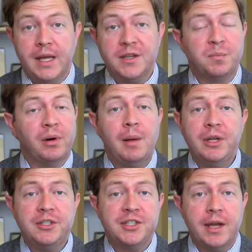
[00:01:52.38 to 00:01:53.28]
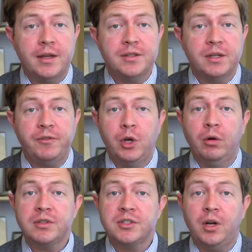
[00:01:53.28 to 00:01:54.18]
As Bromage says, if you
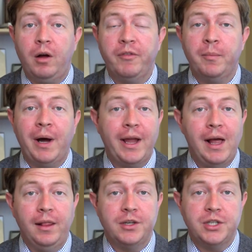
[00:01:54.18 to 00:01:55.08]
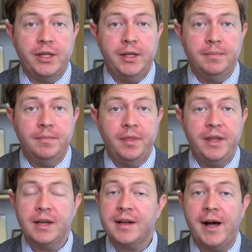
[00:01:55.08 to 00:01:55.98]
don't solve the biology,
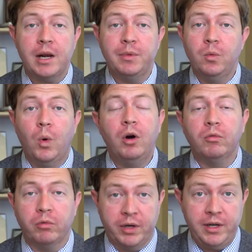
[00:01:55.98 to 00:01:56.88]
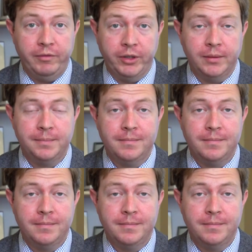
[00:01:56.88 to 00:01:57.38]
the economy won't recover.